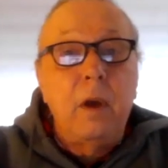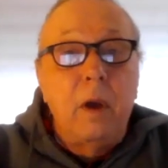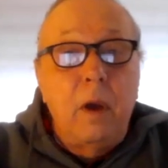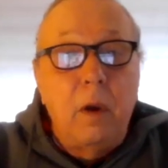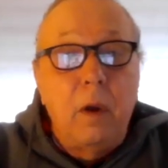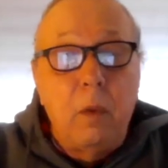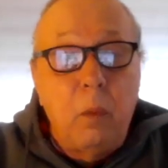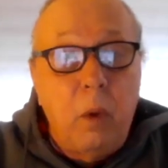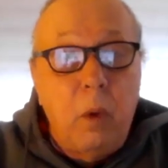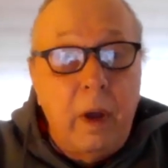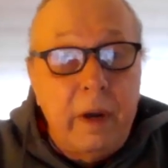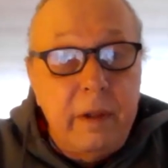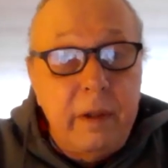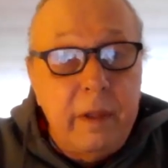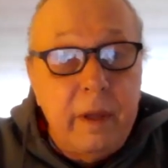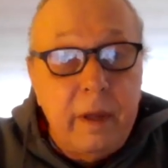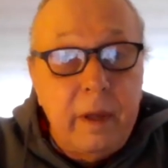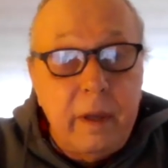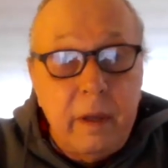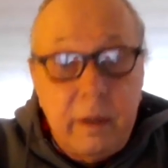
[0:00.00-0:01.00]
One of
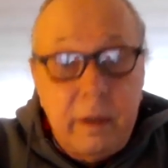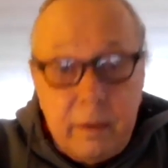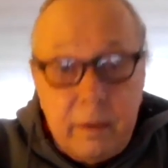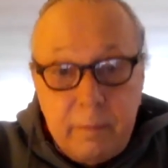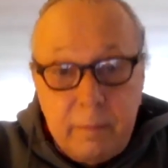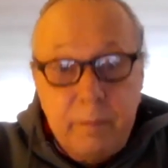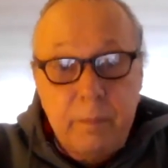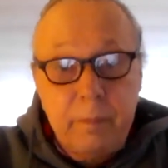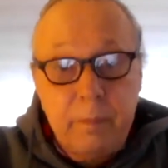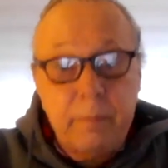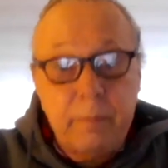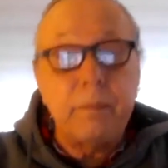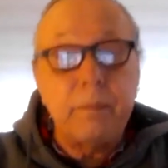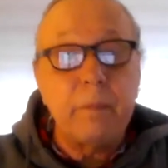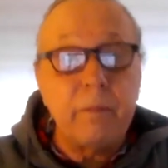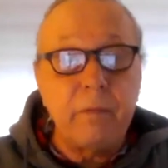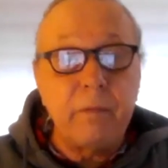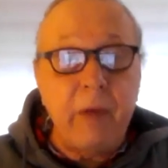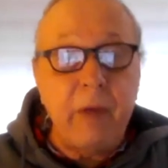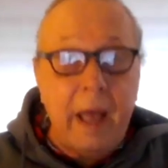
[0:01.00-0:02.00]
the
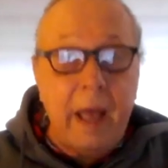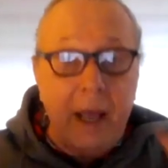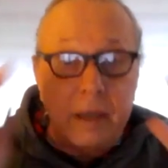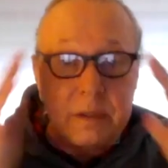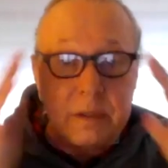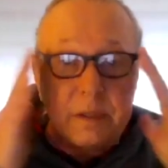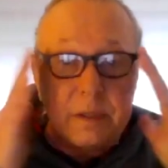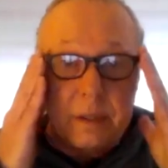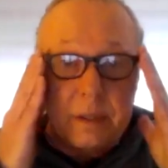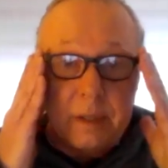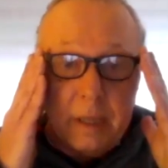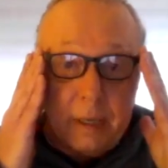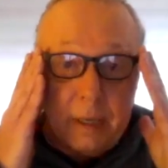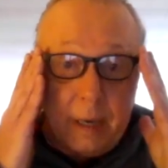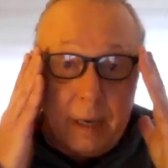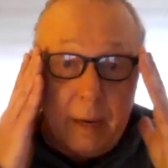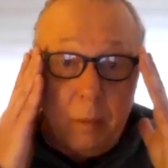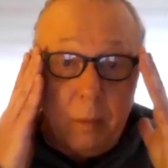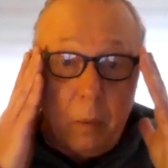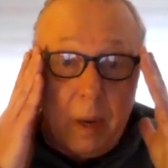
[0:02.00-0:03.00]
fasts that
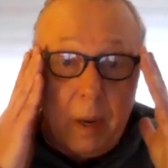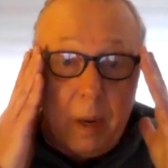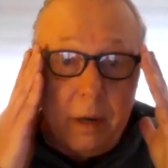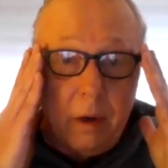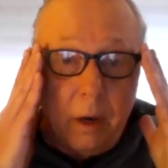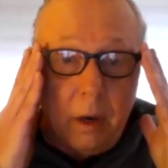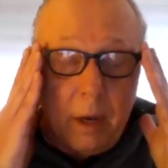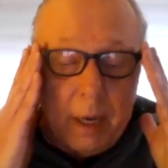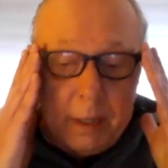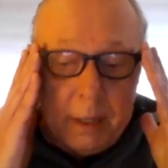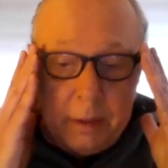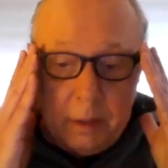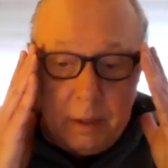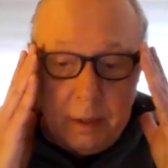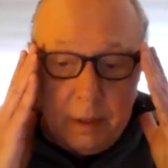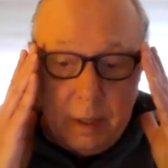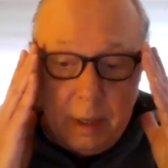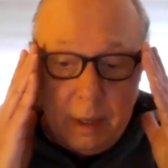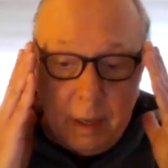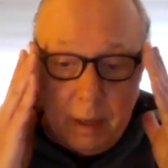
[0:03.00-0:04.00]
I went
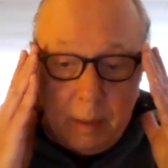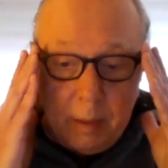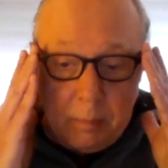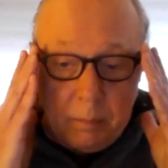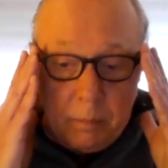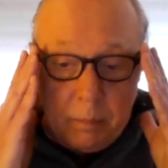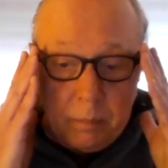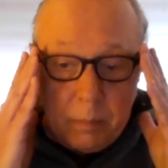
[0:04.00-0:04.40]
on,